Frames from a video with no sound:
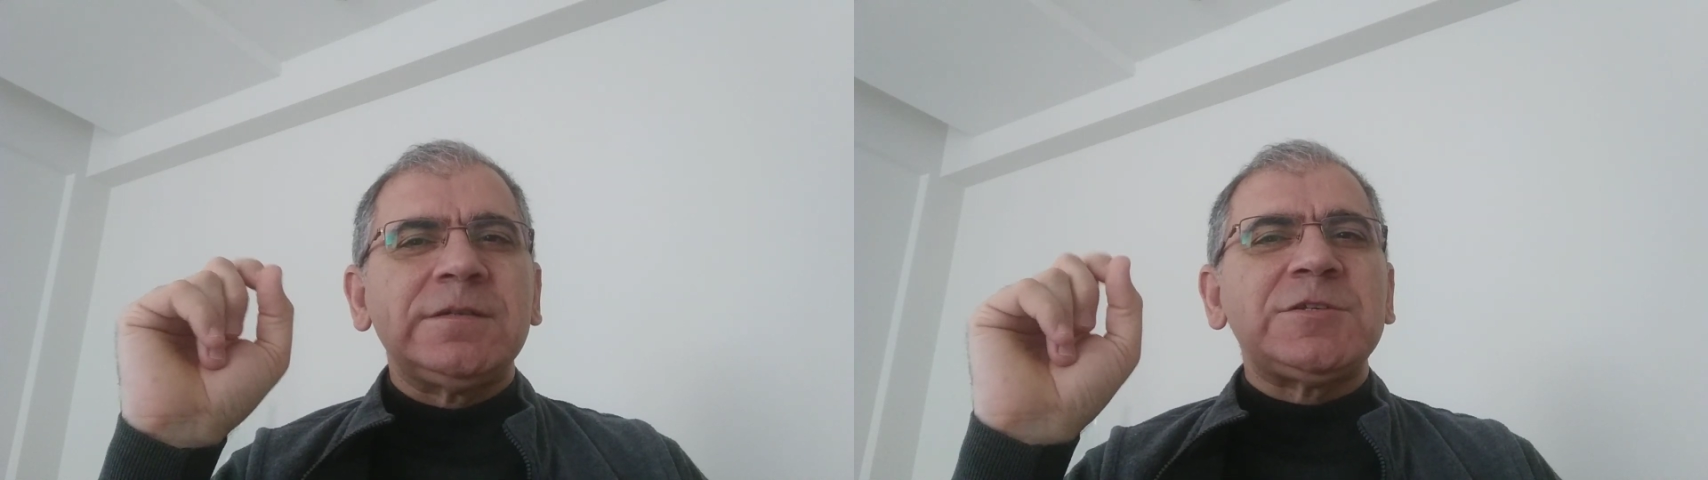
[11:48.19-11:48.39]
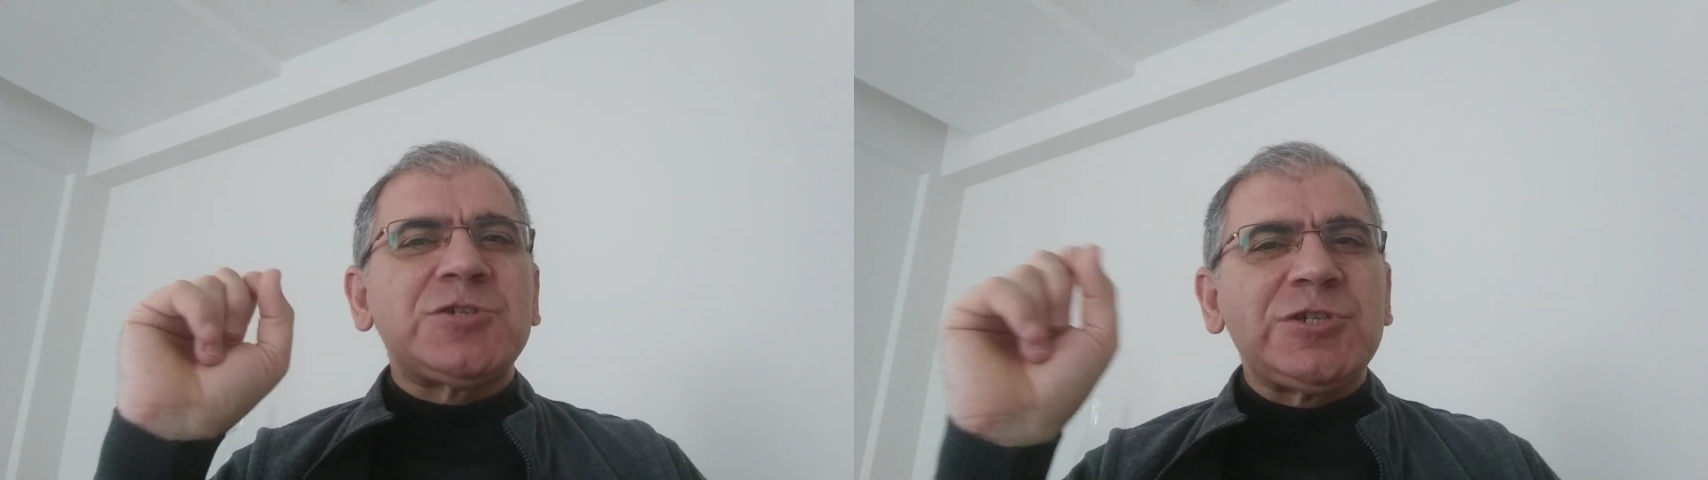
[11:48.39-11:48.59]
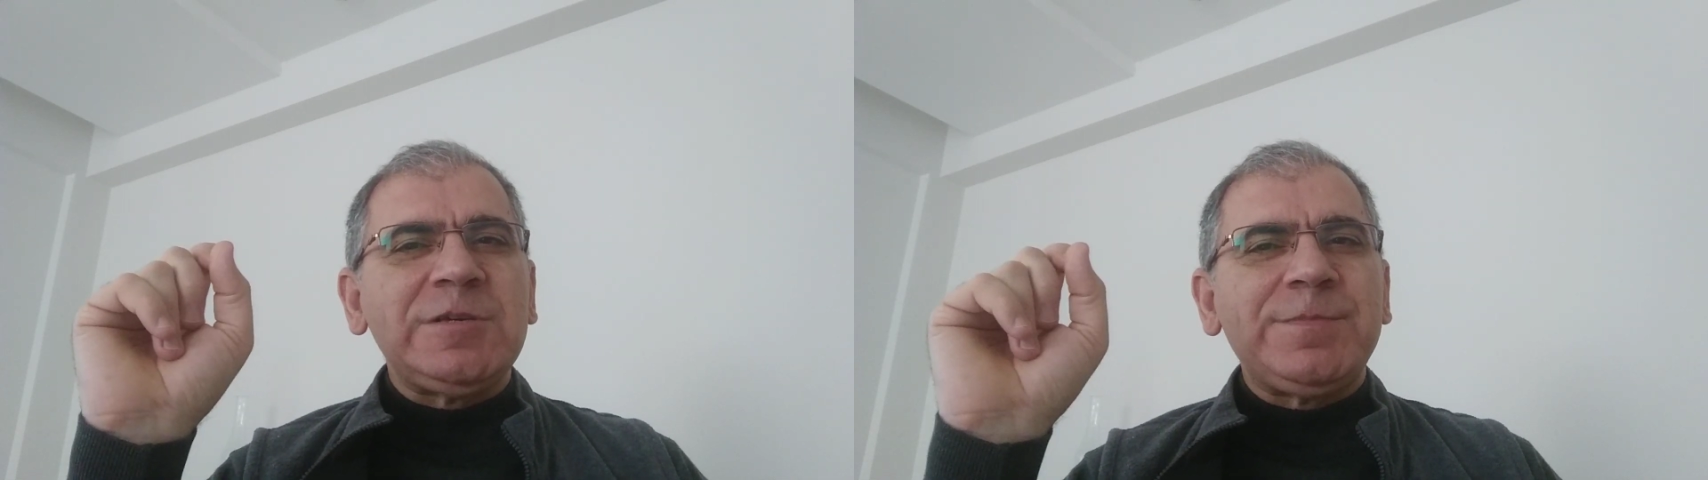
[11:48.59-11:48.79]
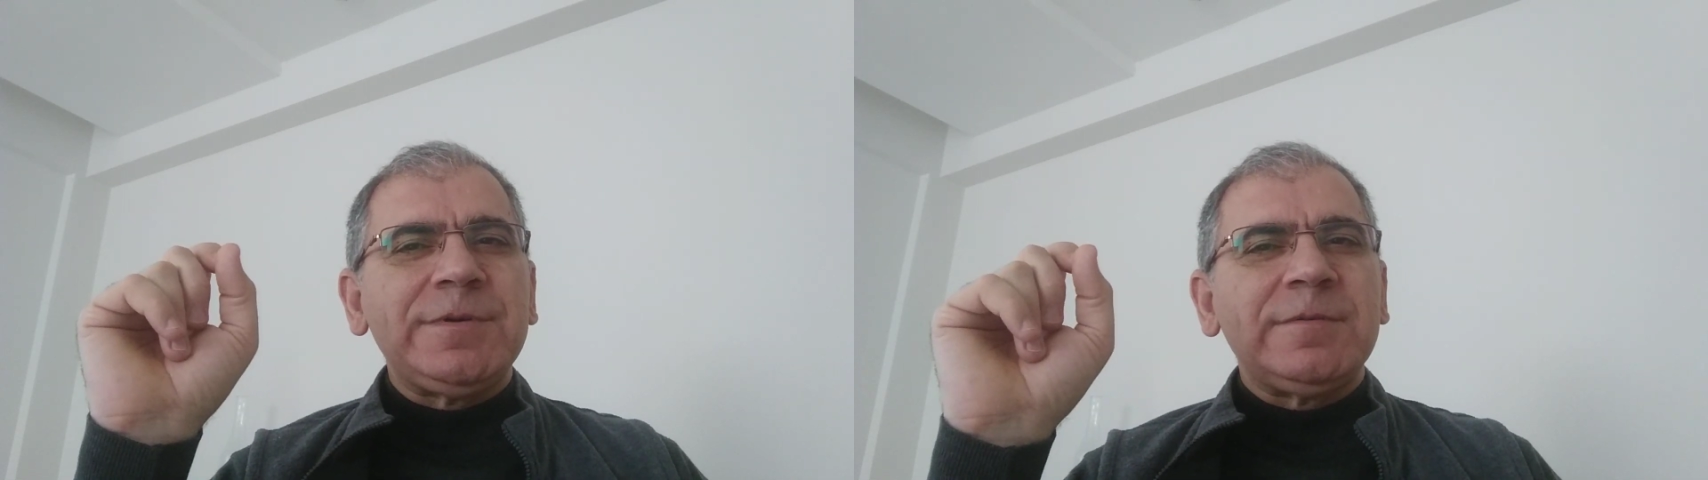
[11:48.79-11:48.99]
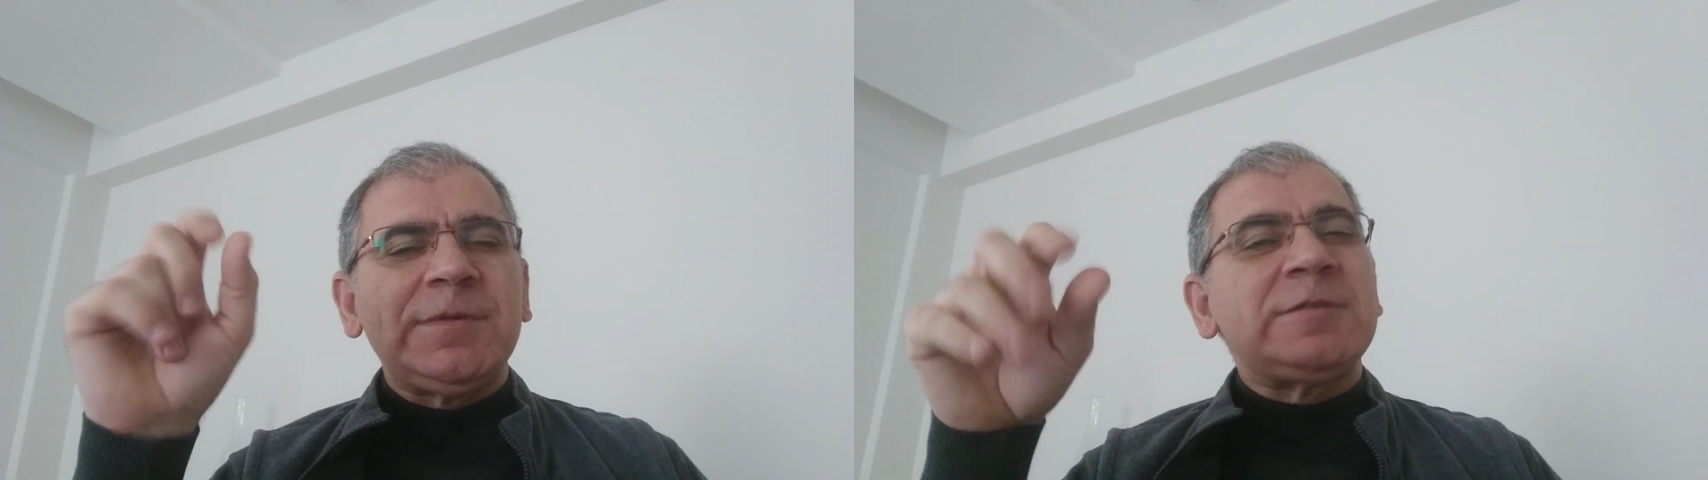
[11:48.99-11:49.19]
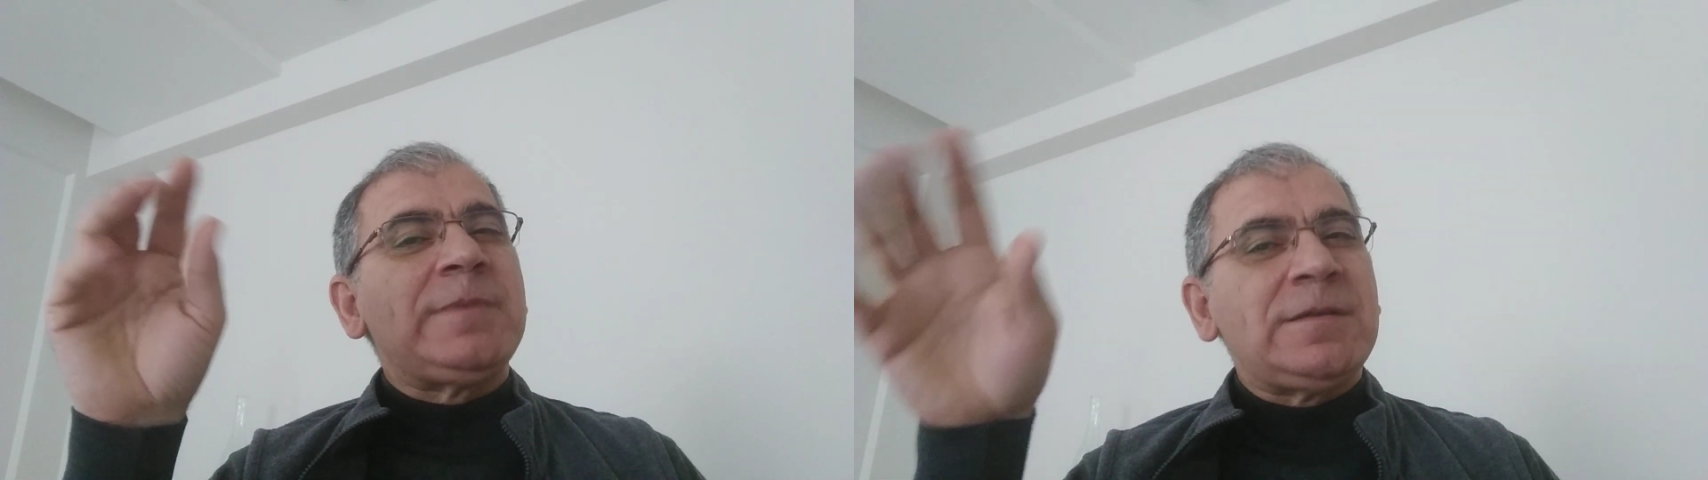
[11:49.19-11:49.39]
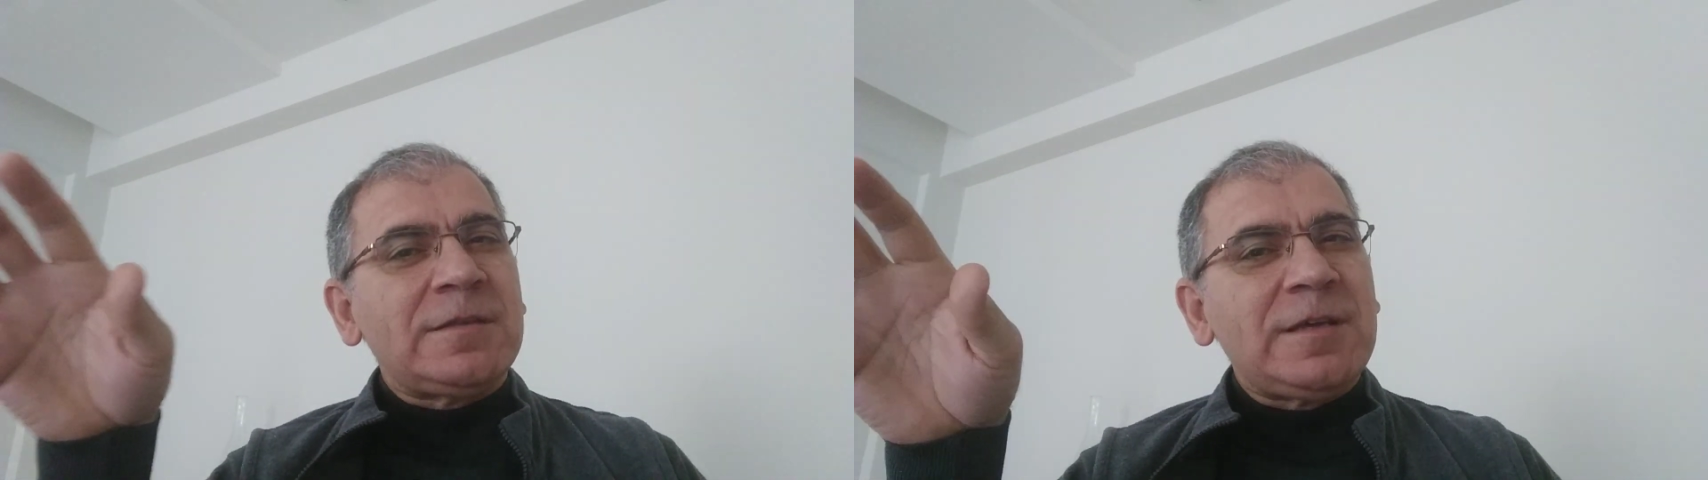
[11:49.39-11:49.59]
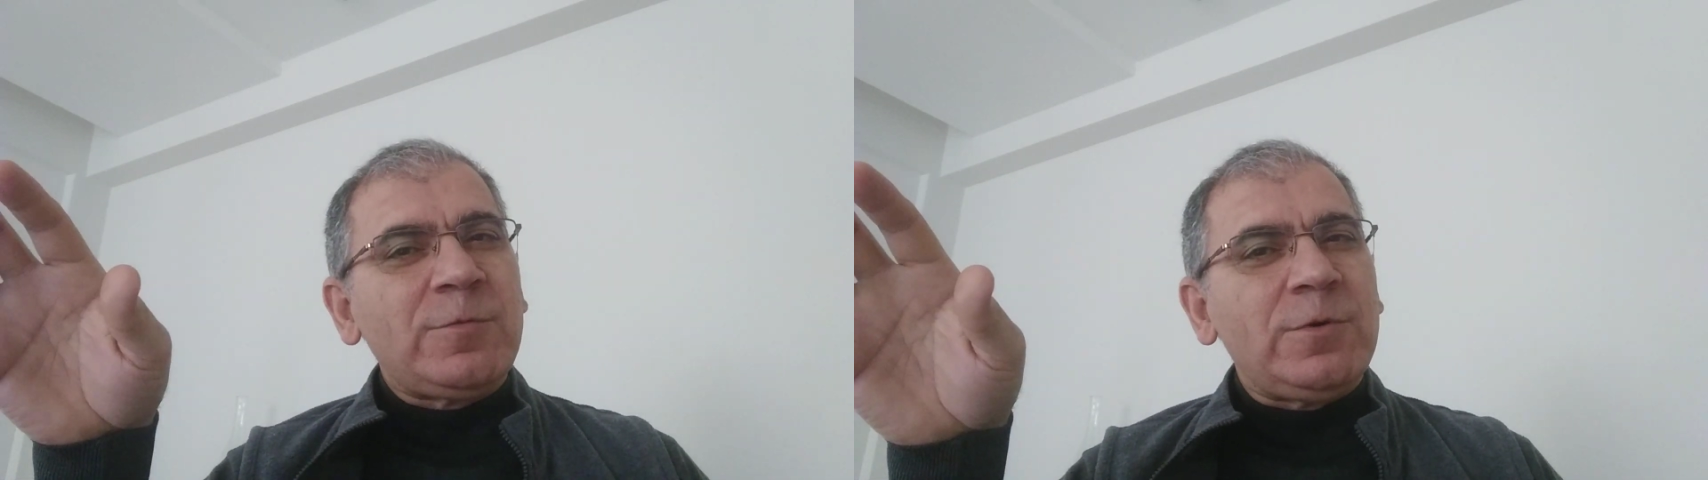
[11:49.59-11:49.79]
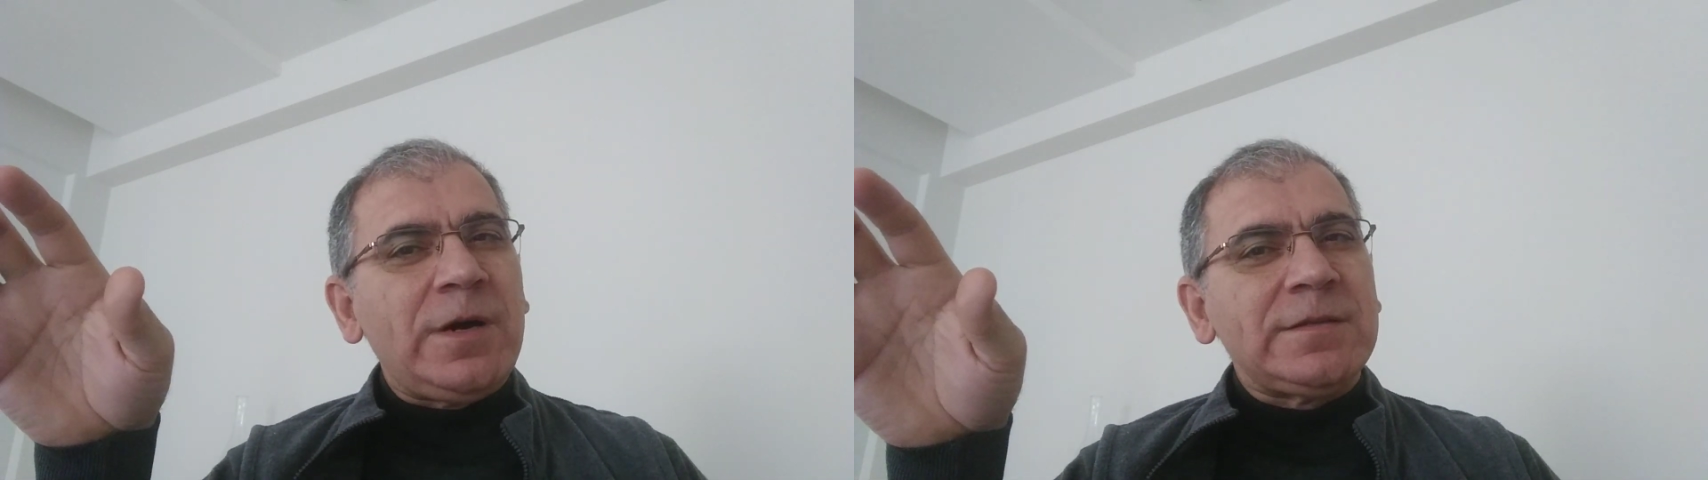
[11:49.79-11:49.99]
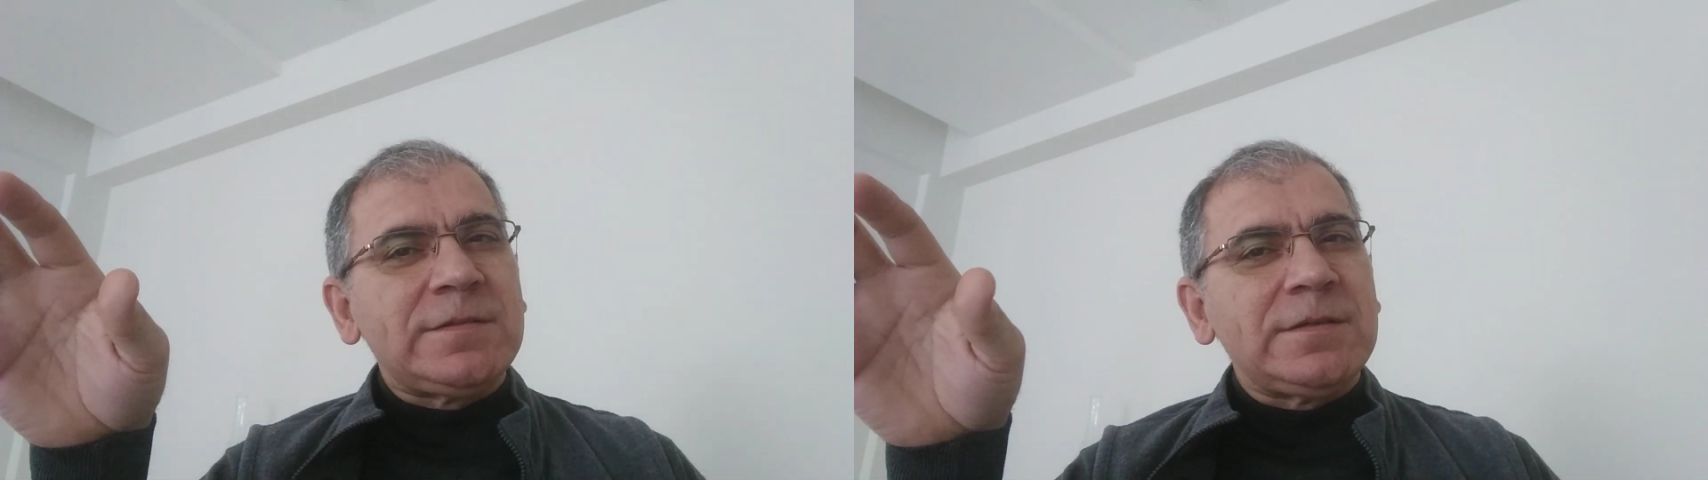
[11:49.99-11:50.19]
It is cheap, but it may not have
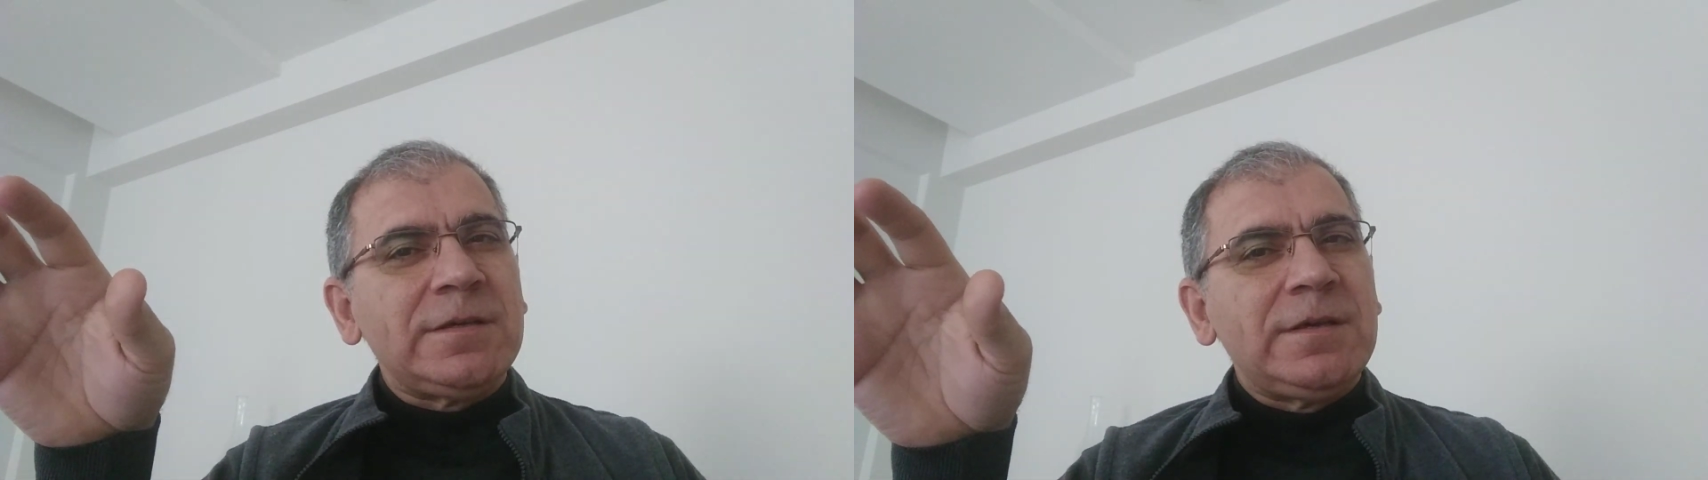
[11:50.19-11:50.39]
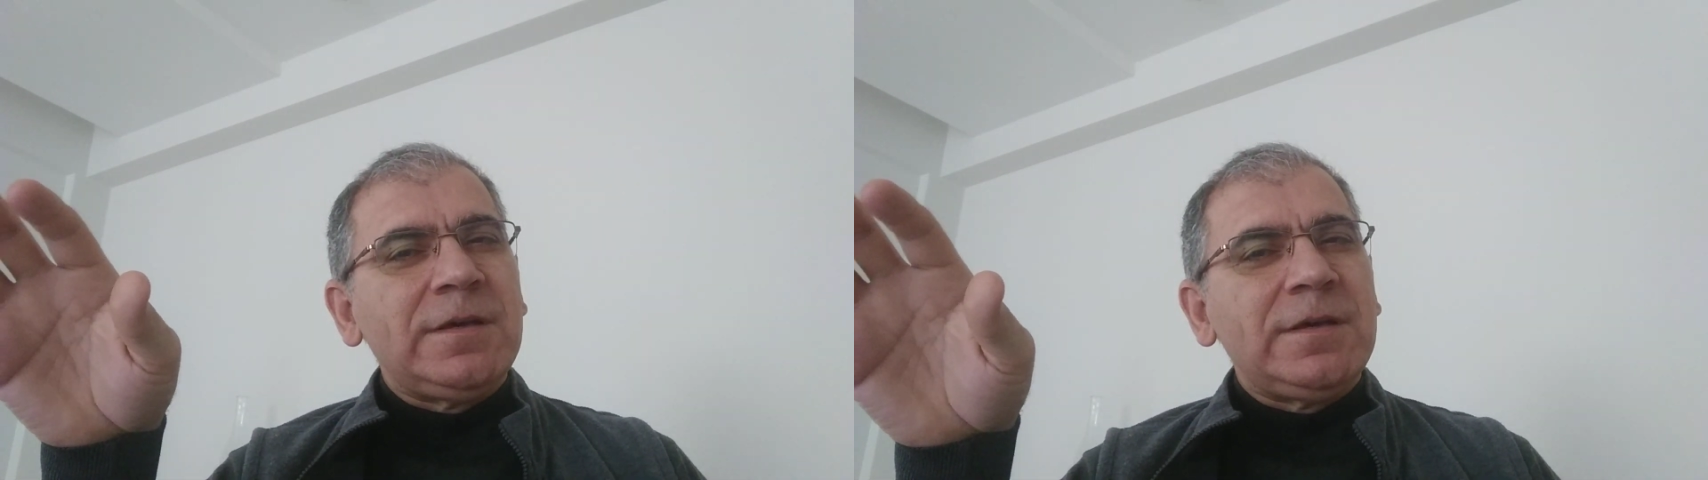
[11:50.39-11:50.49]
quality.